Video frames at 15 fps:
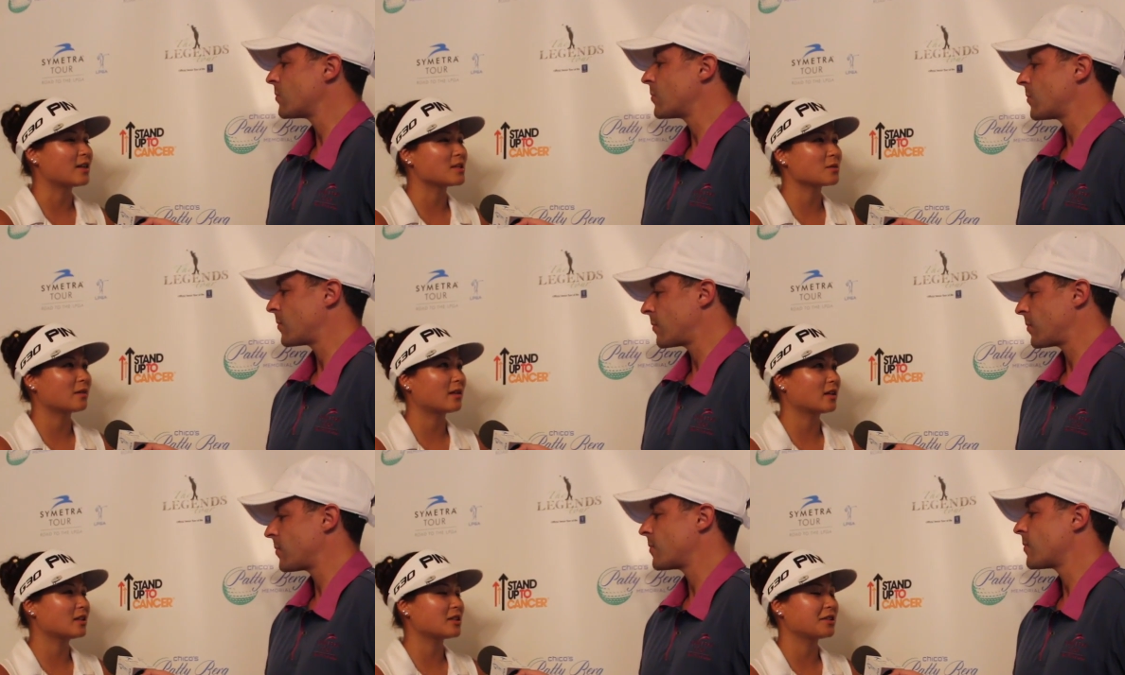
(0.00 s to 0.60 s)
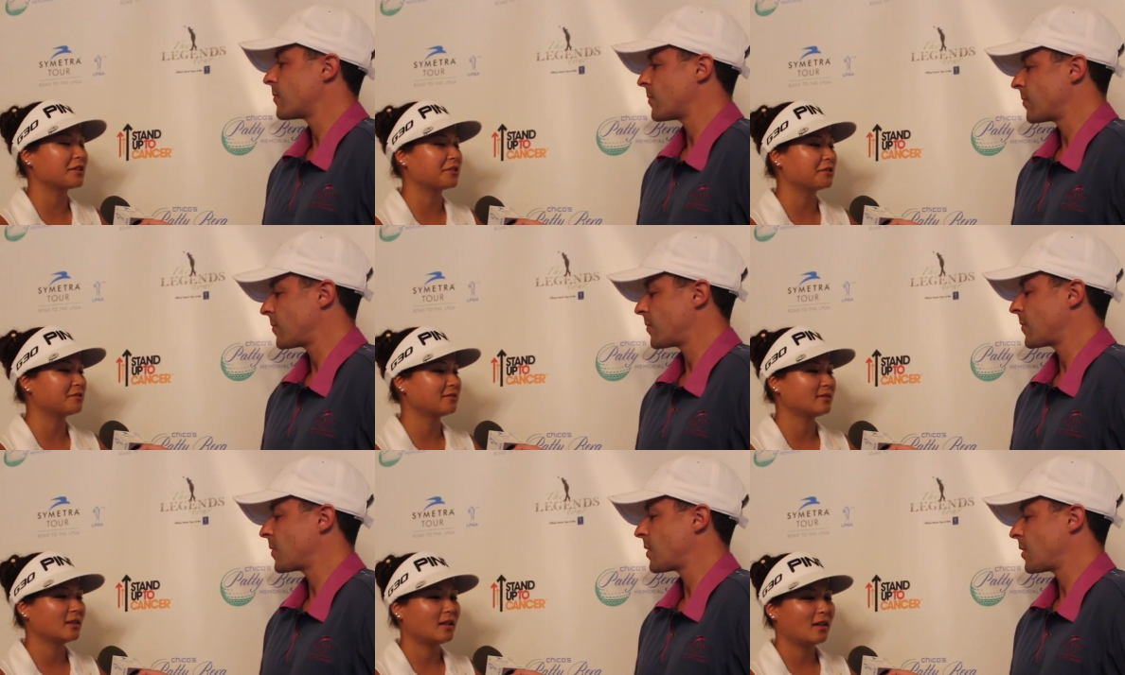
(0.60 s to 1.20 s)
Speaker 1: I just want to,
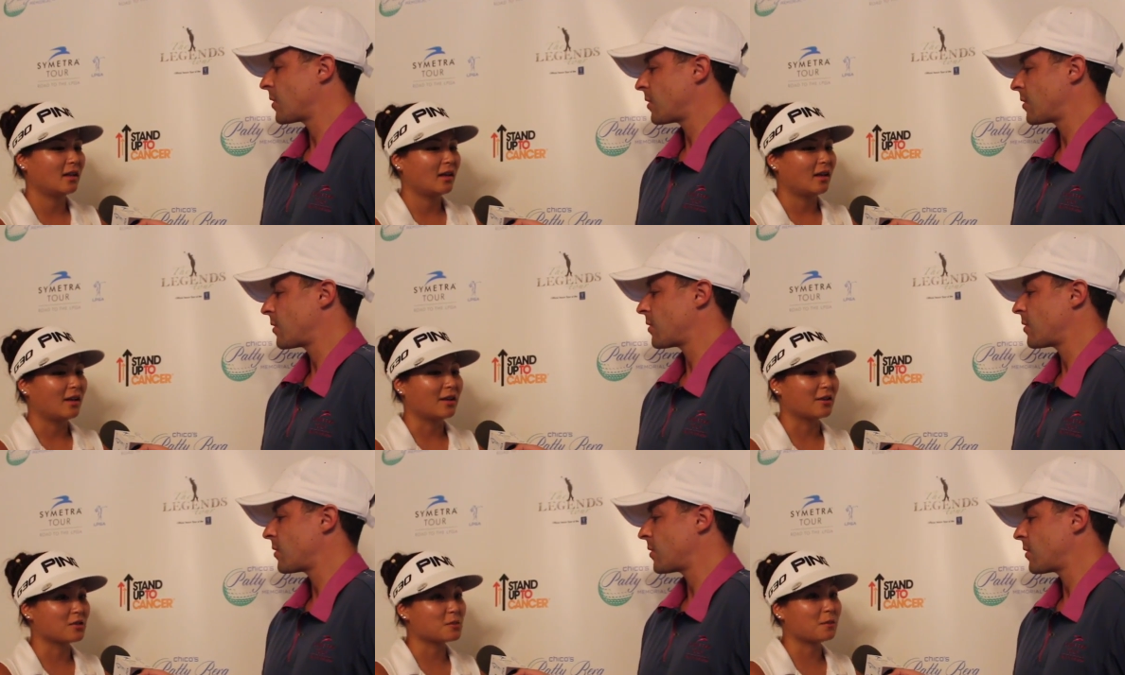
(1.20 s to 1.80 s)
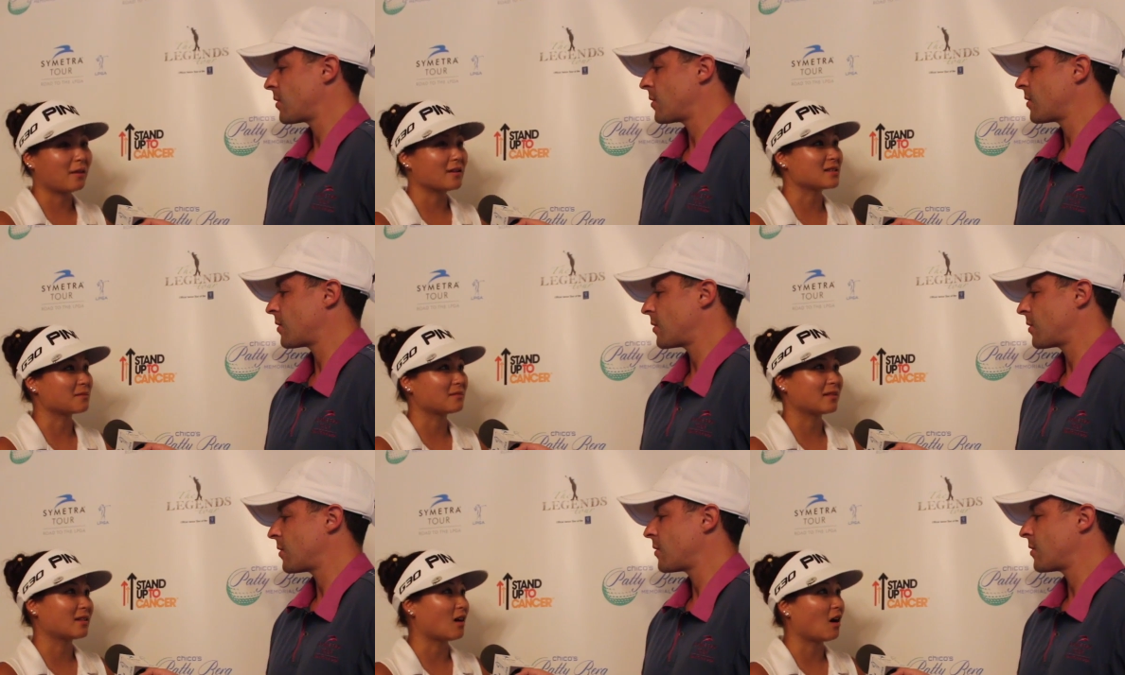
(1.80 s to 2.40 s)
you know, just play
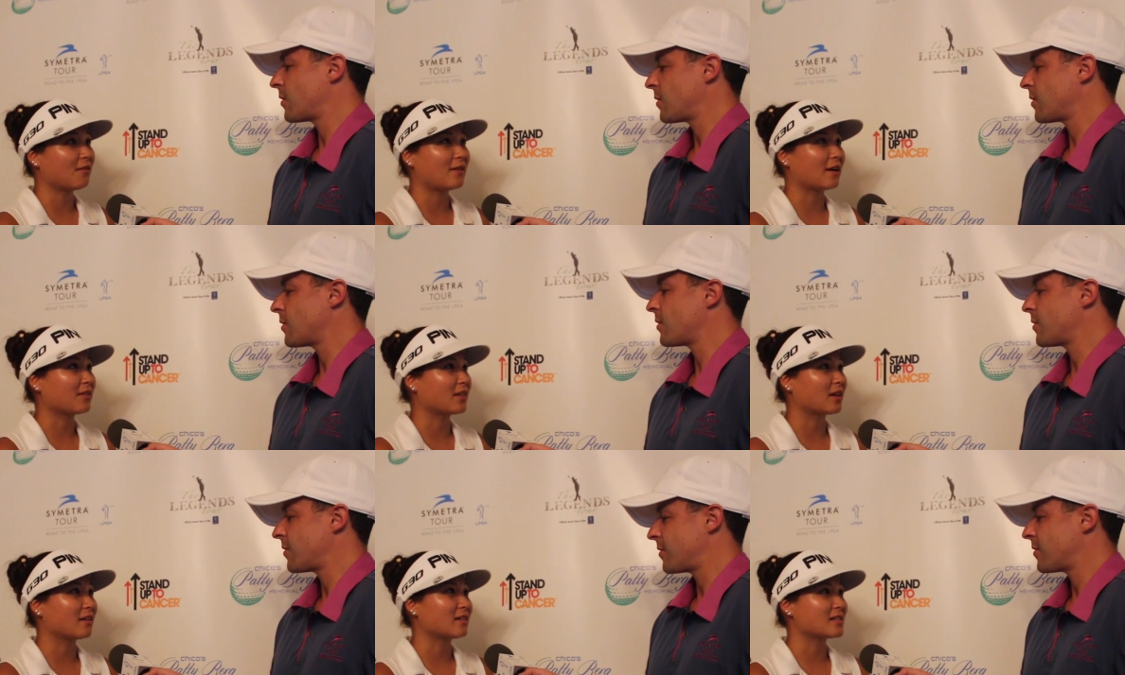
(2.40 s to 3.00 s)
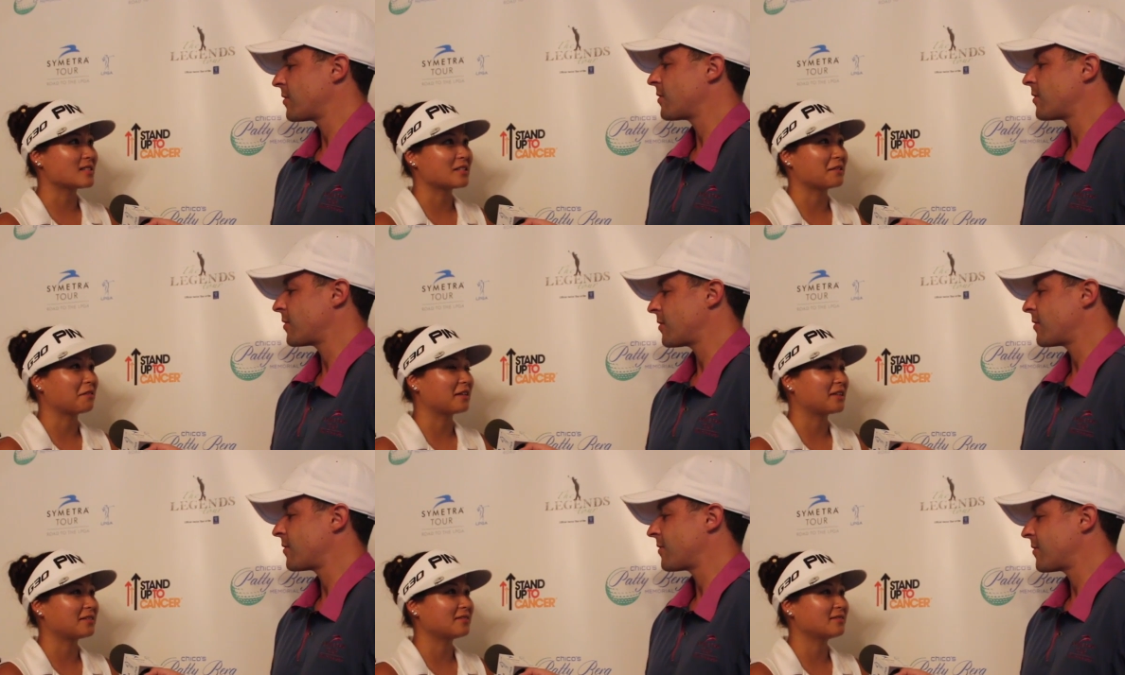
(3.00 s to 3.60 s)
some golf out there and see
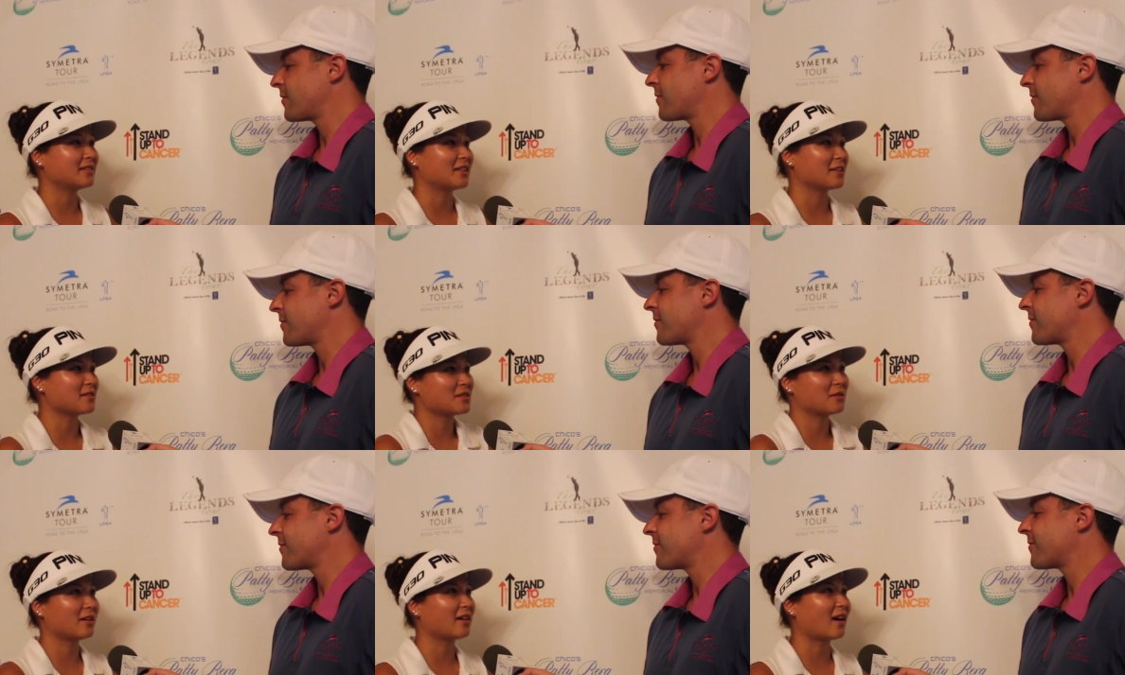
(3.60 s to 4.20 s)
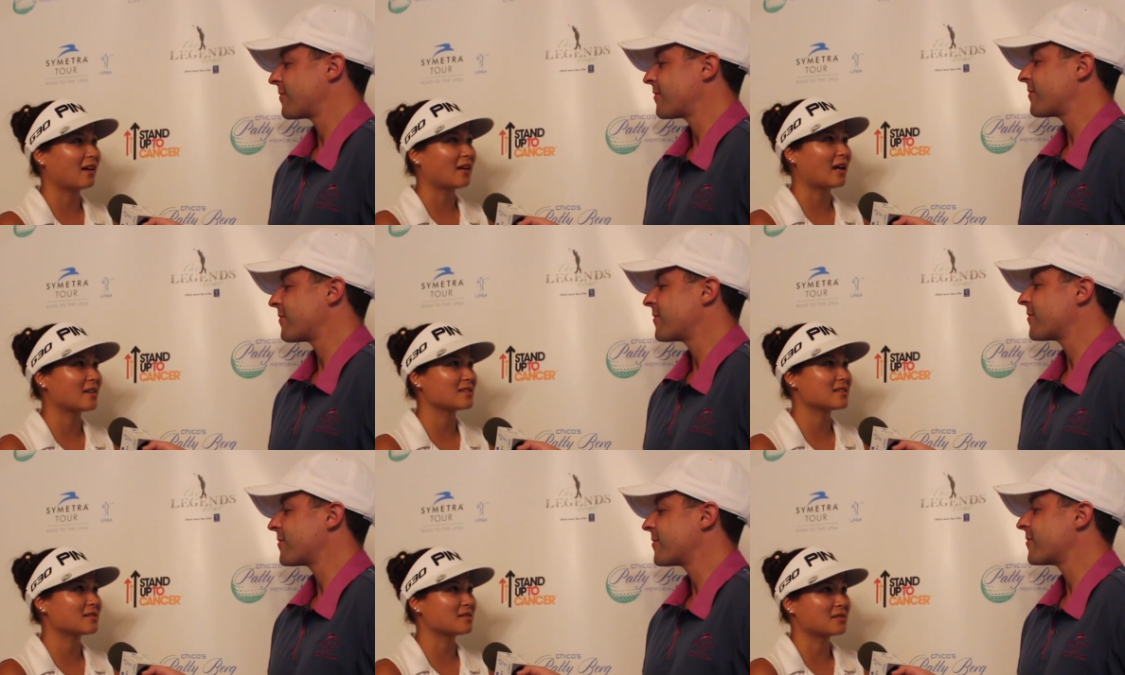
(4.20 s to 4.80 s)
what you know, see what God
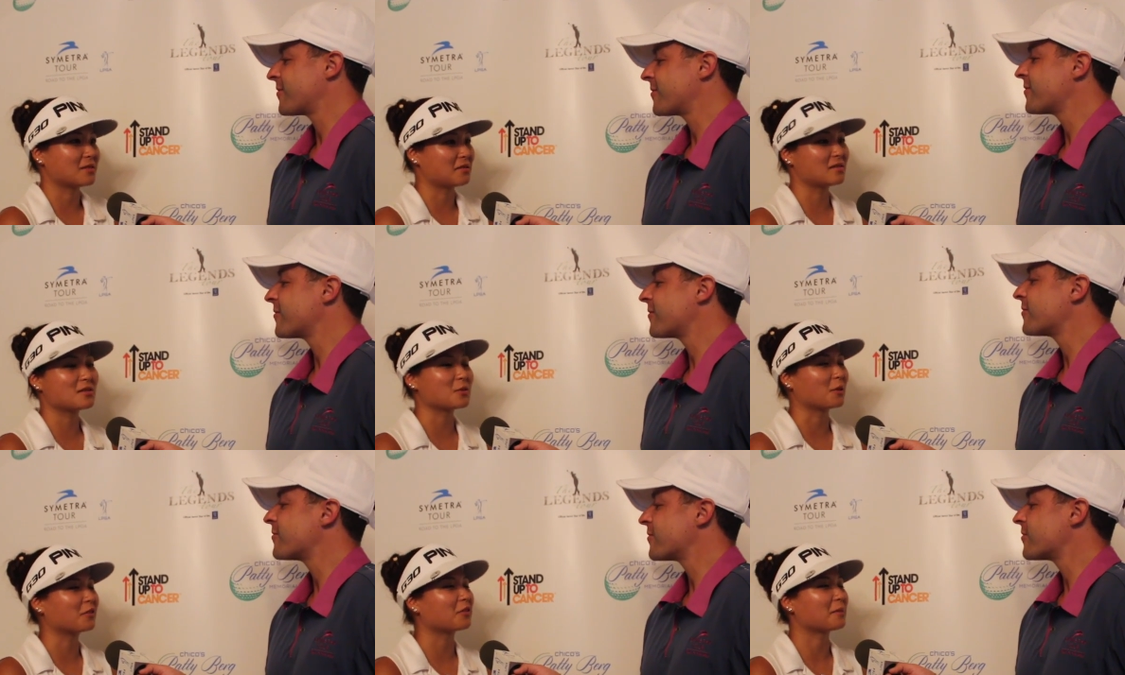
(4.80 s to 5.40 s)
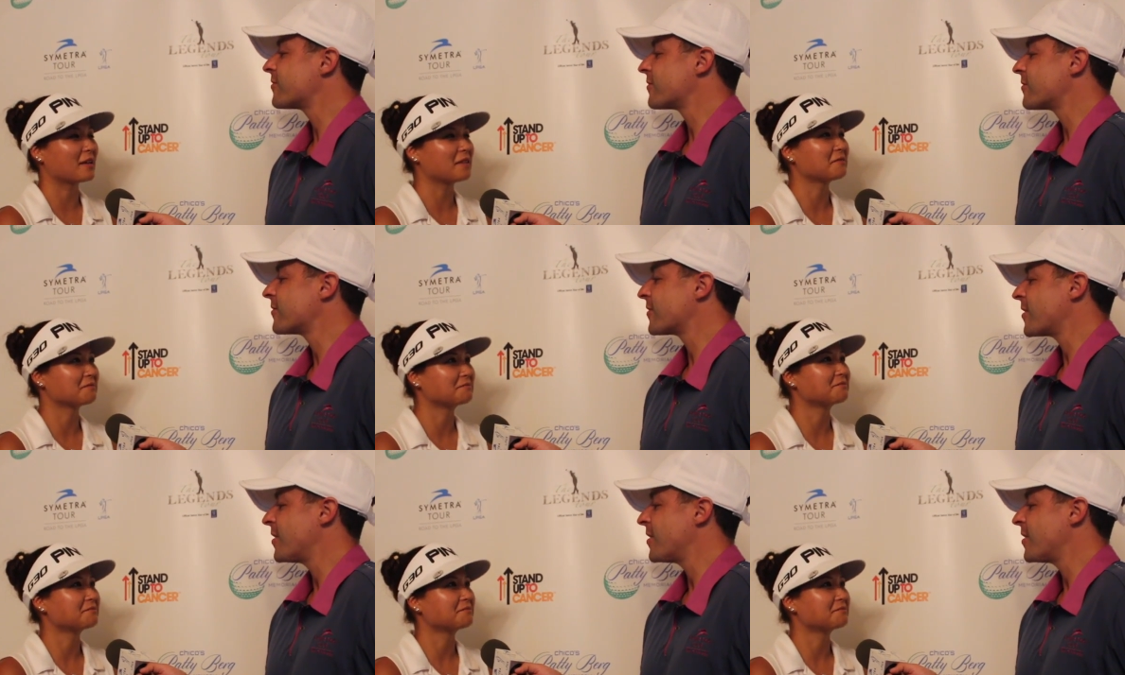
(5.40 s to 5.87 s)
has in store for me.